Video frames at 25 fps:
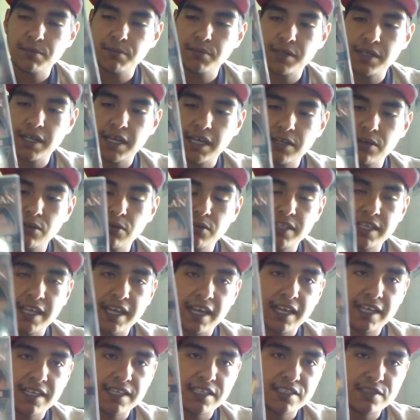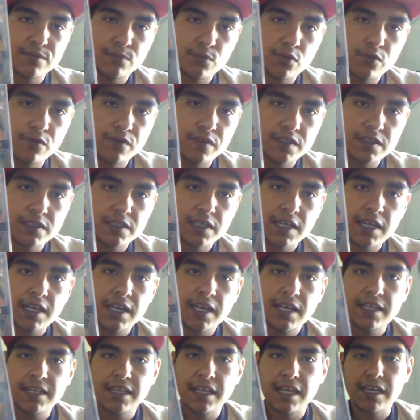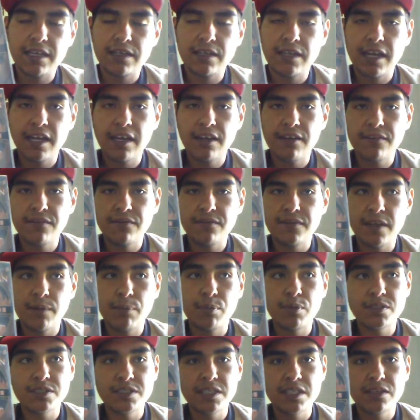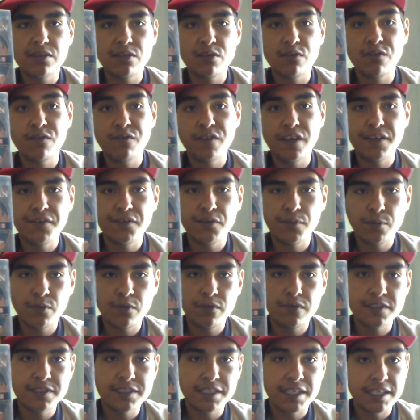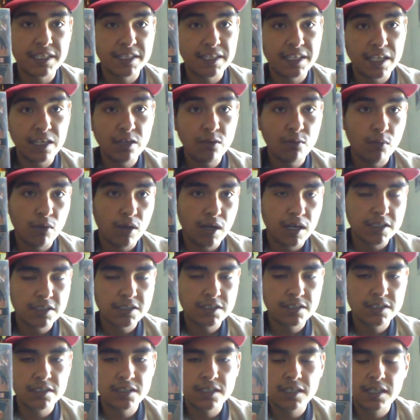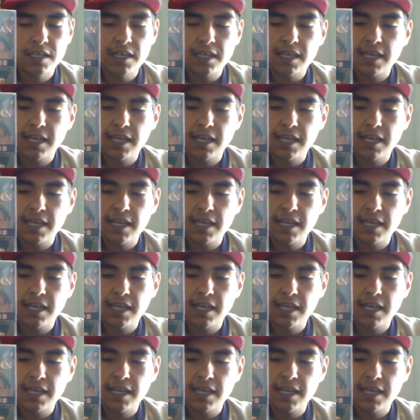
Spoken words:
them, but I know they had these movies that present their favorite movies that they watched.